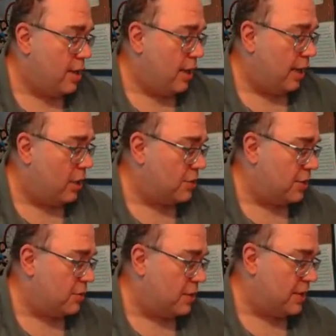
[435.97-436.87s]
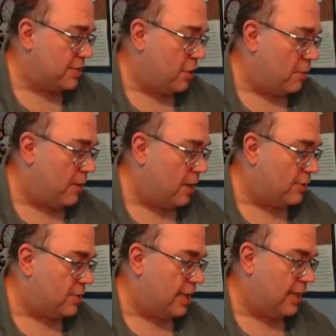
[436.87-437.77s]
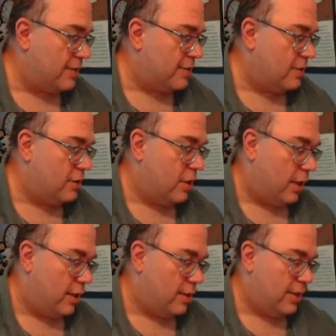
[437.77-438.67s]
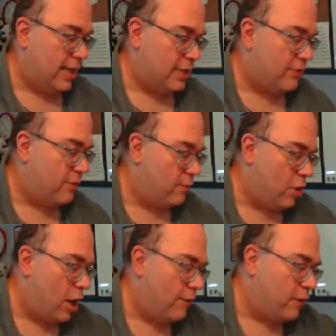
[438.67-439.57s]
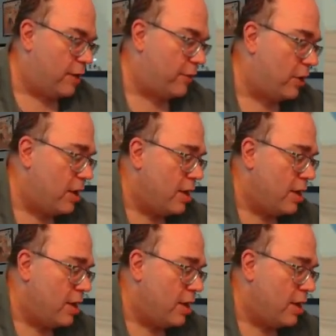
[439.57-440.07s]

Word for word: It goes into a discard pile. So that is done. That is gone forever.